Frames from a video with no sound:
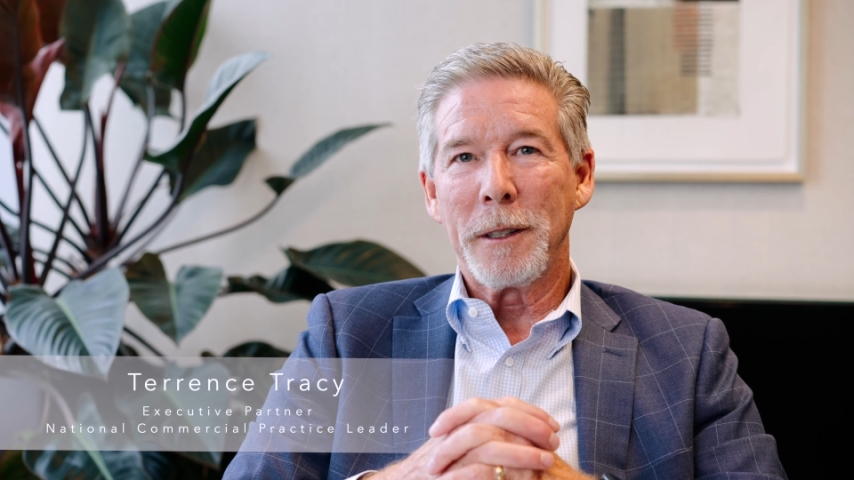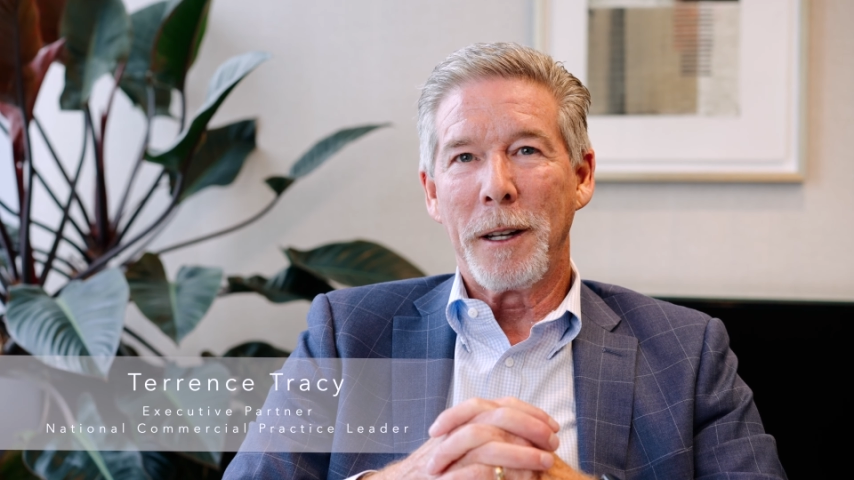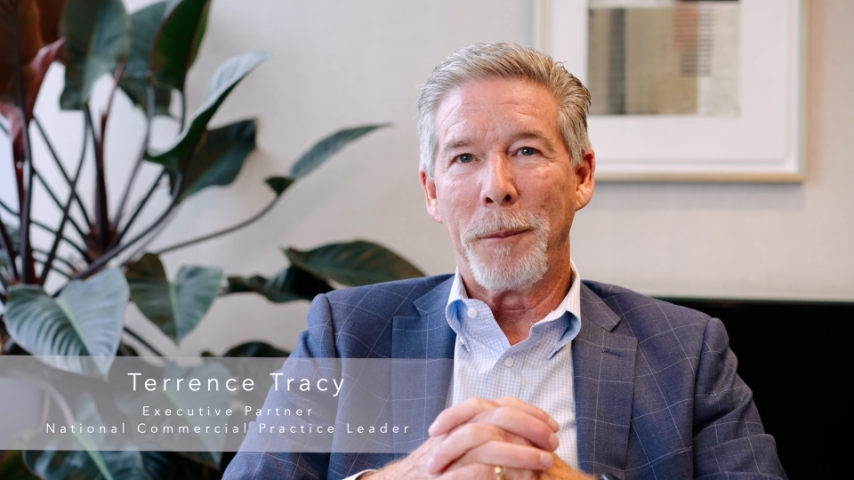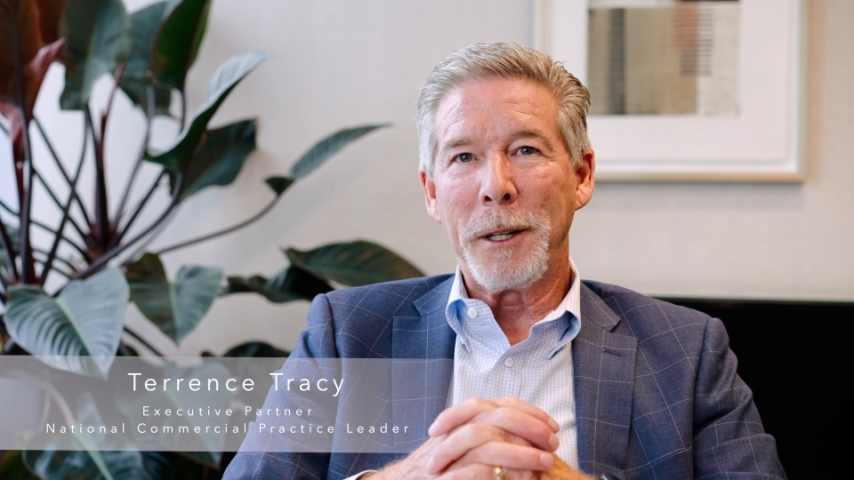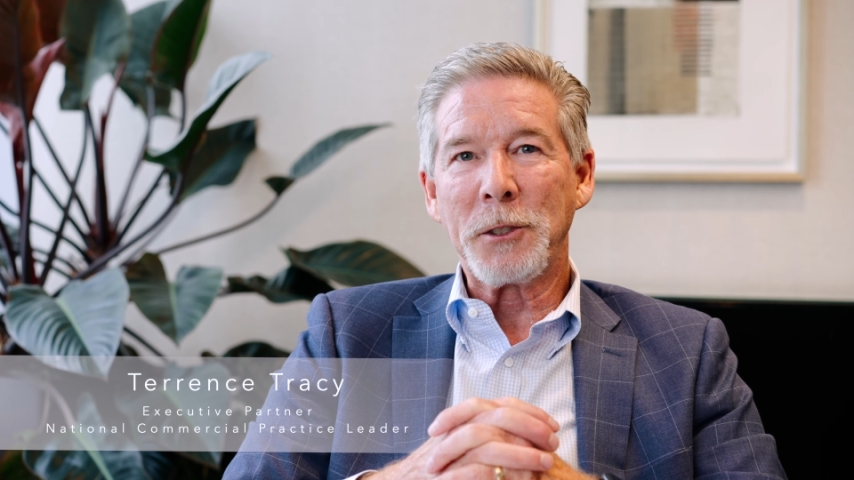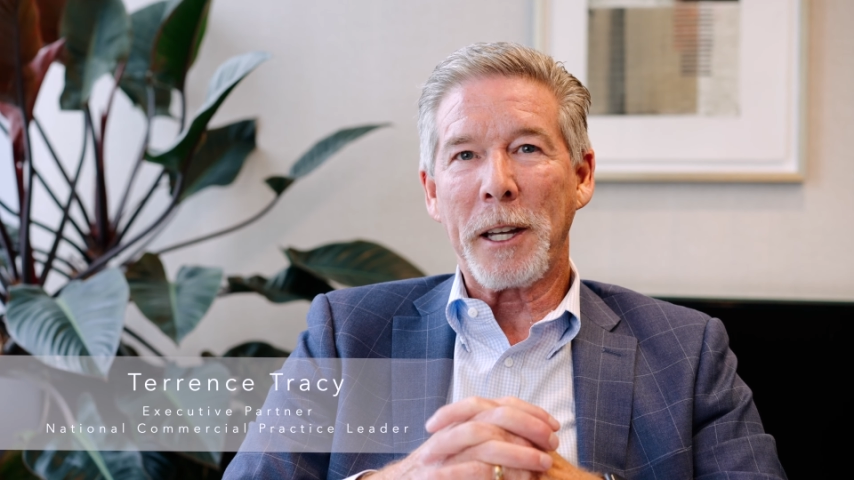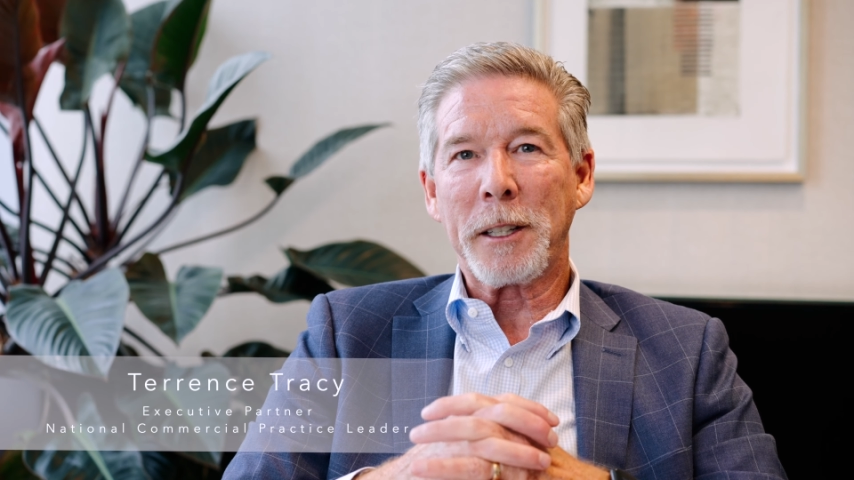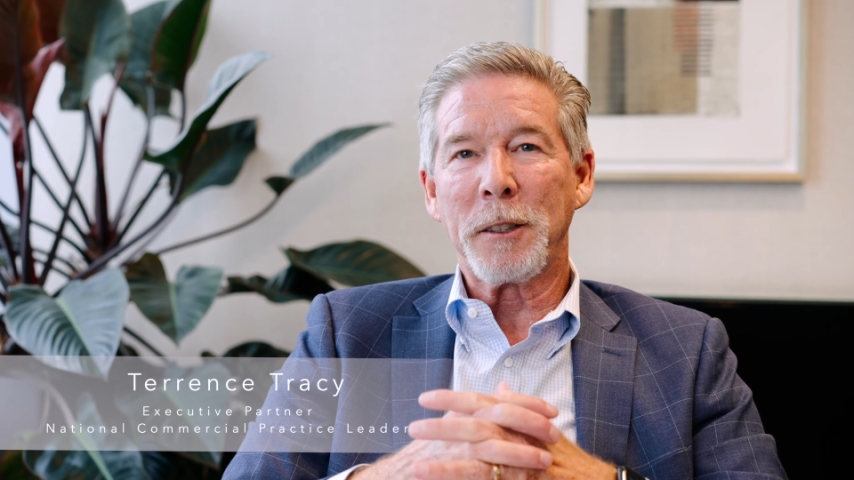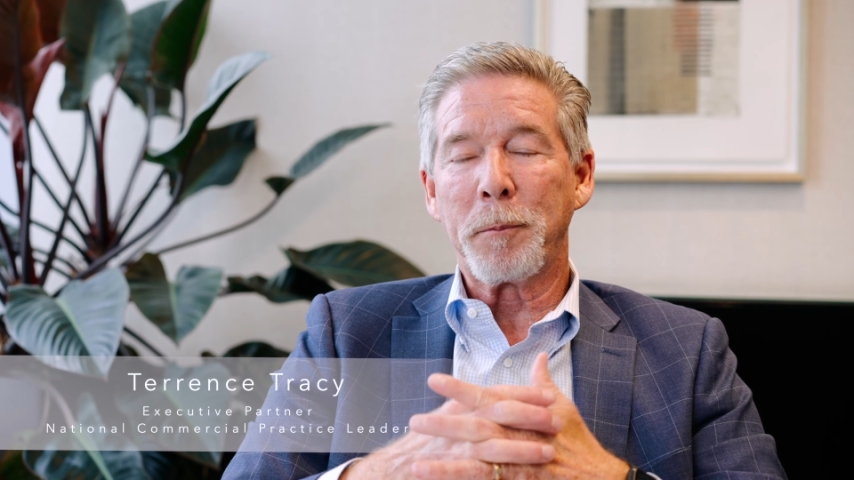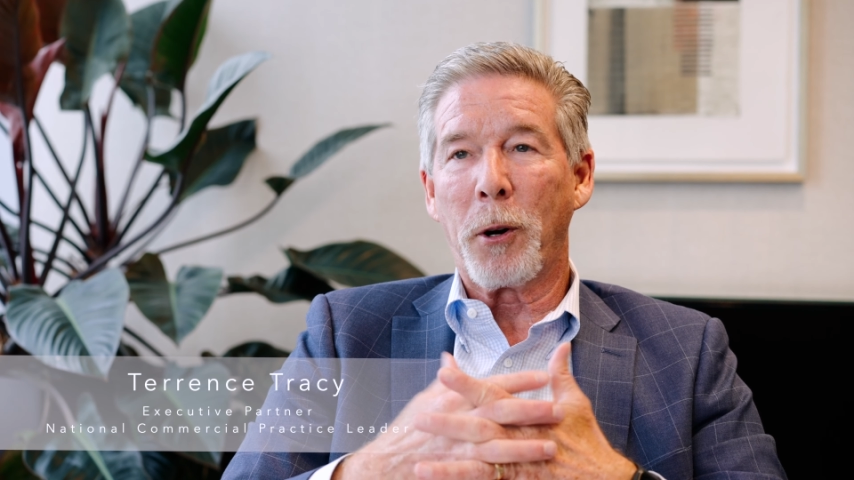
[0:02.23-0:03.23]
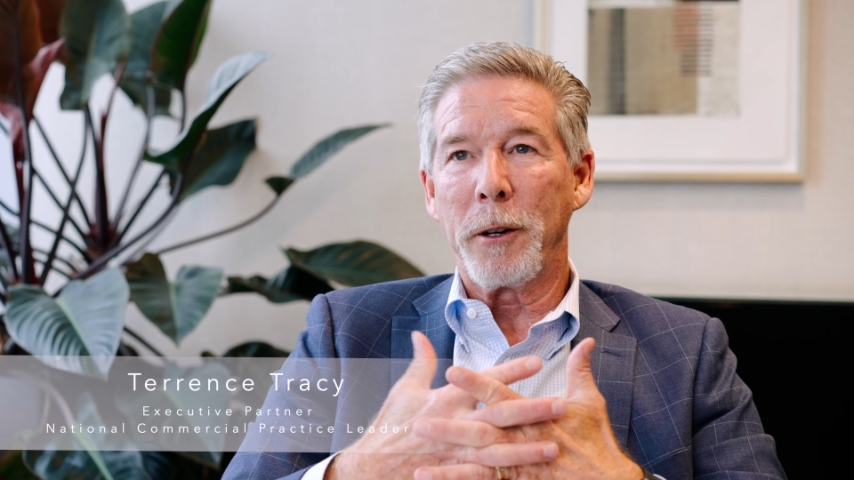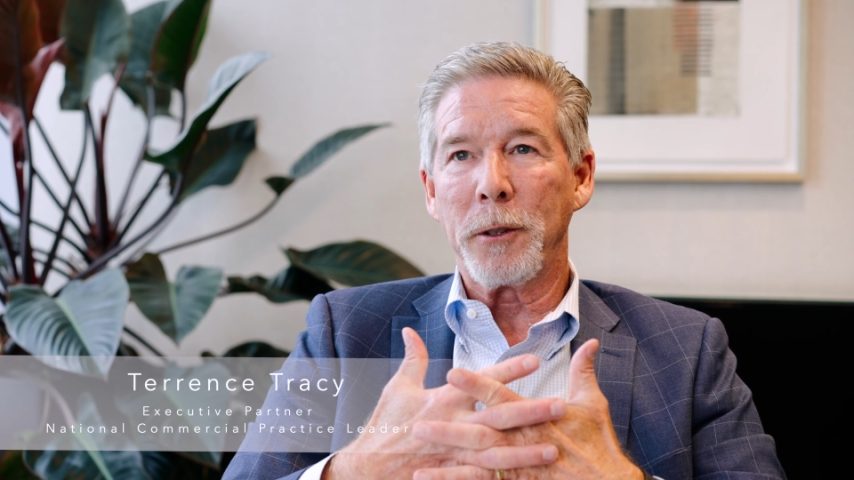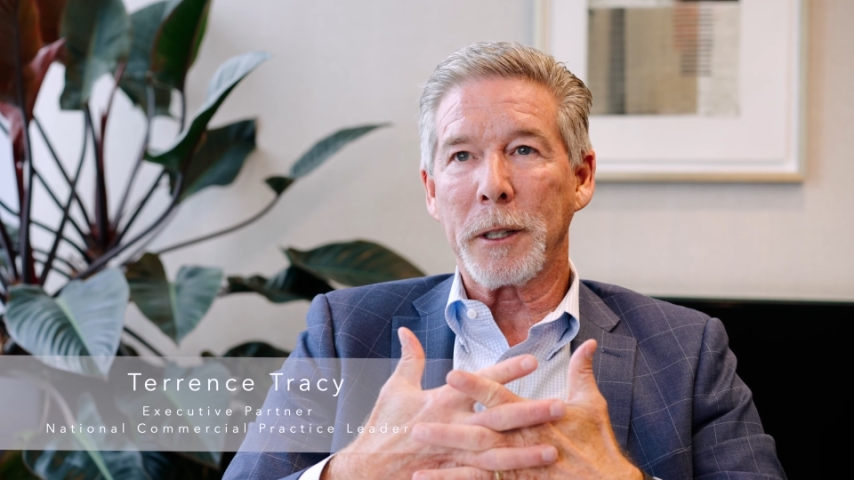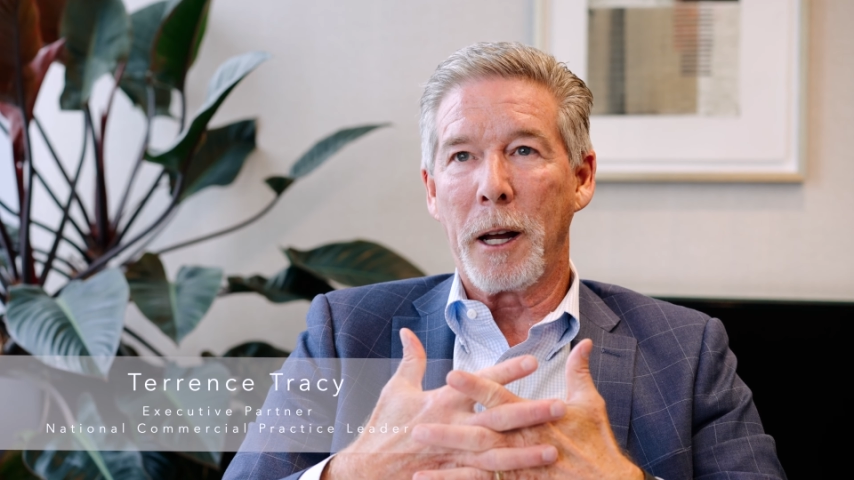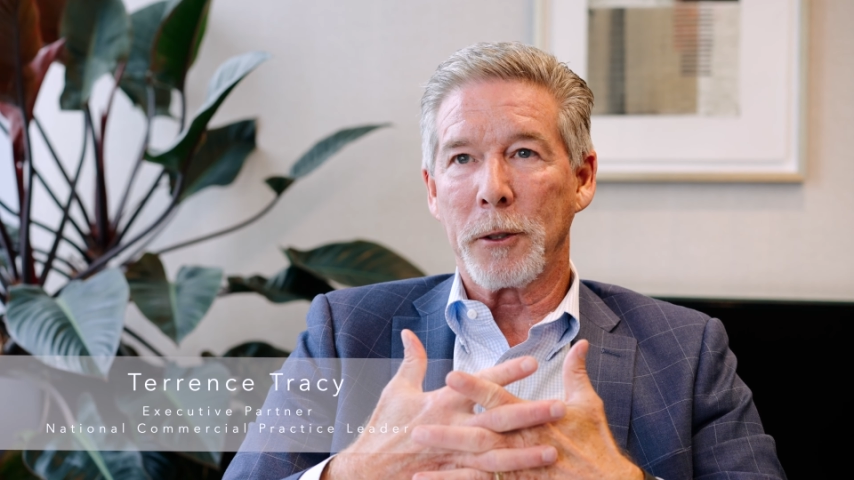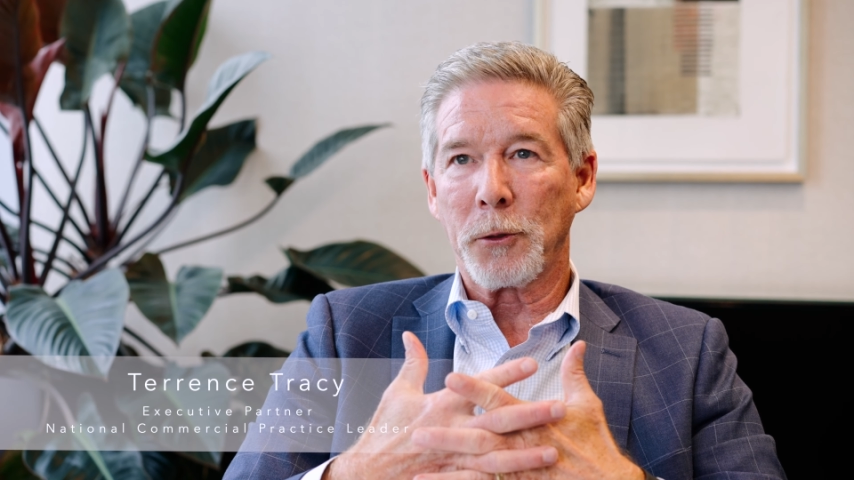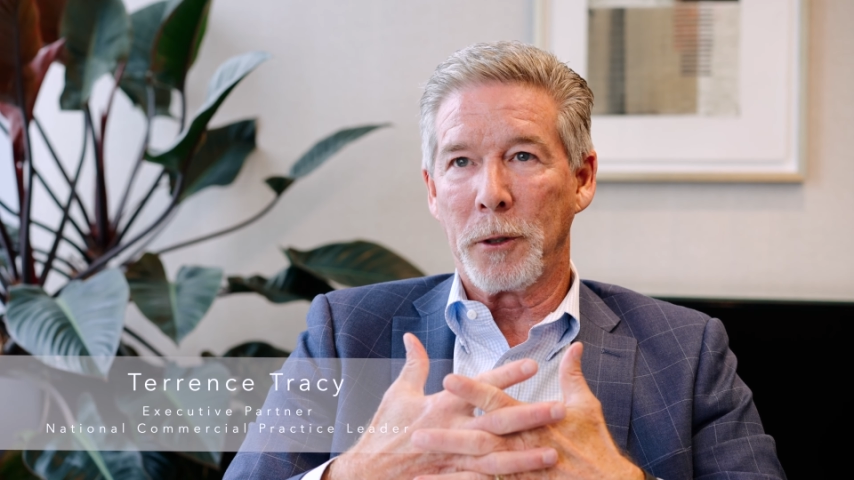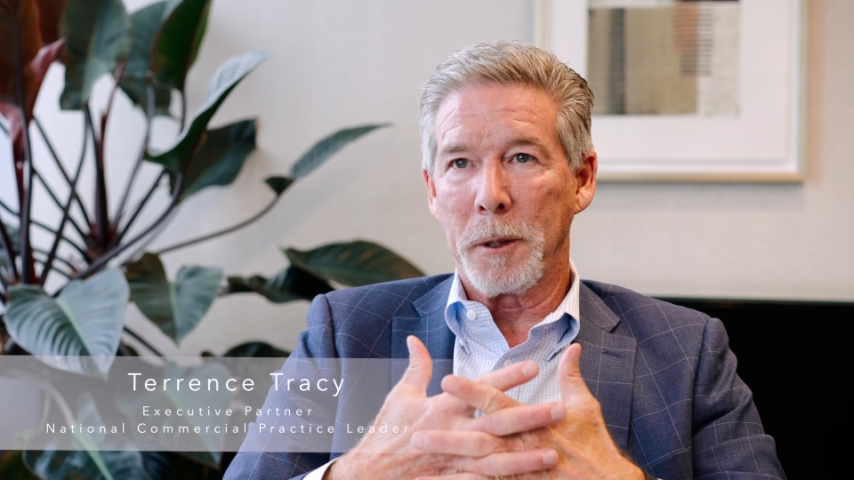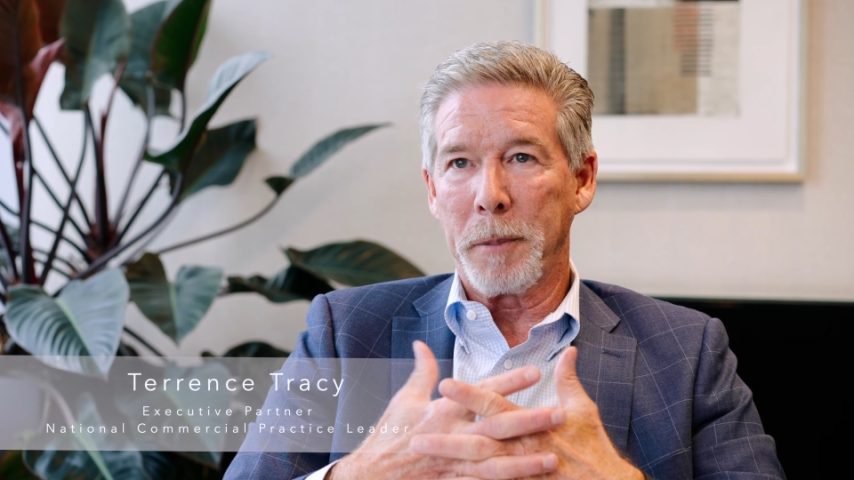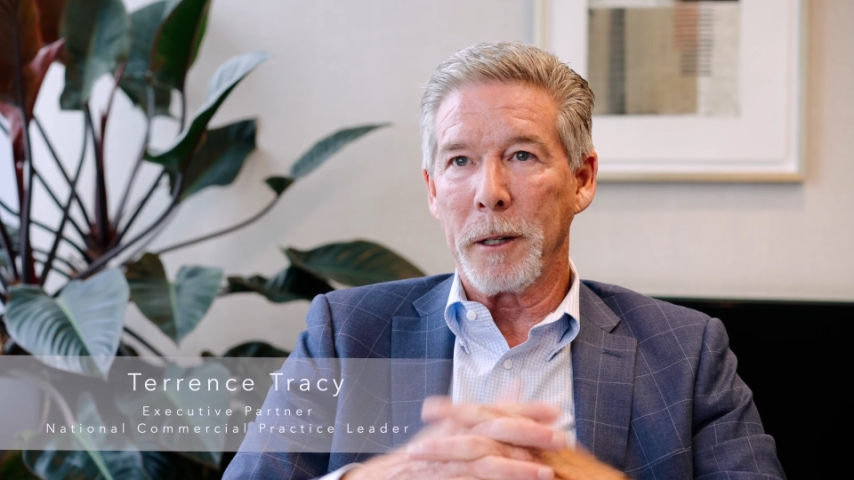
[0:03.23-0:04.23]
I'm an executive partner at Conner
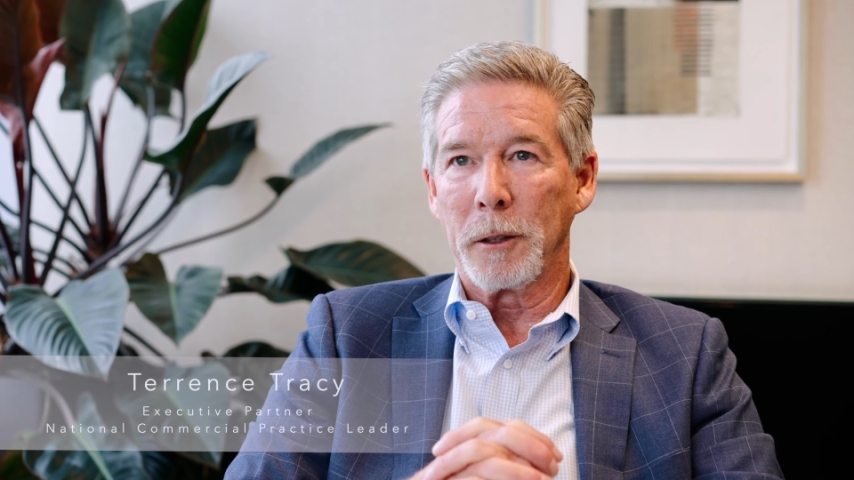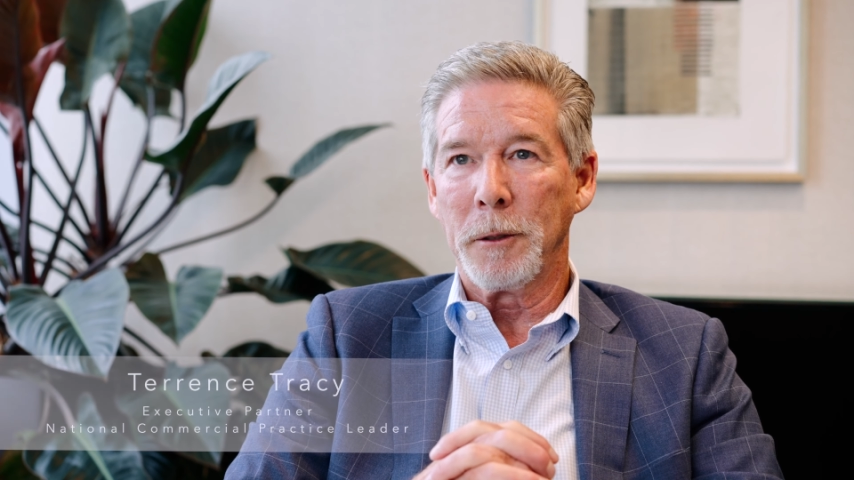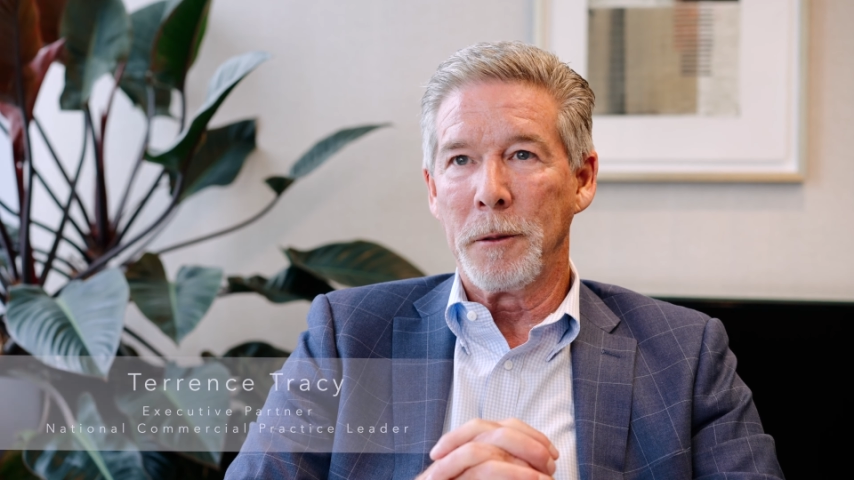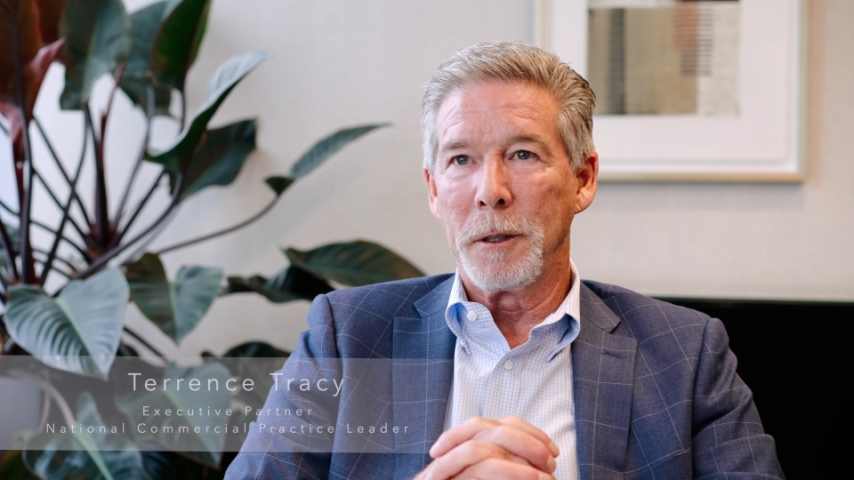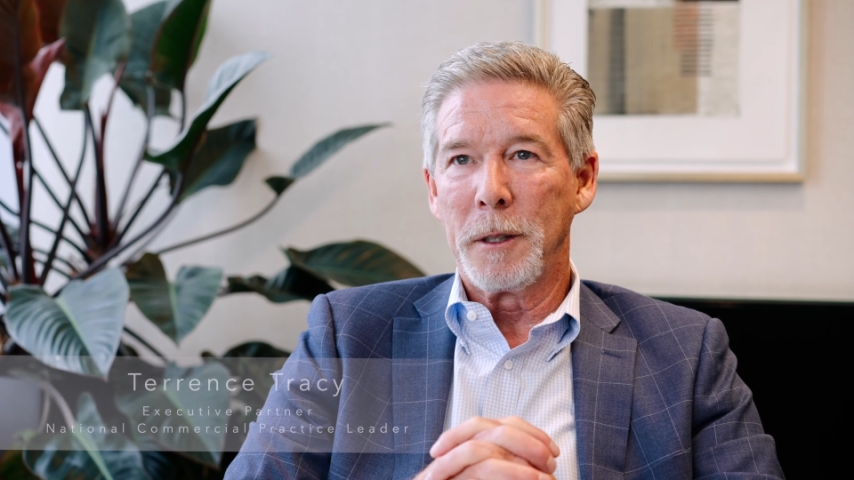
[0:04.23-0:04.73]
Strong and Buckelew,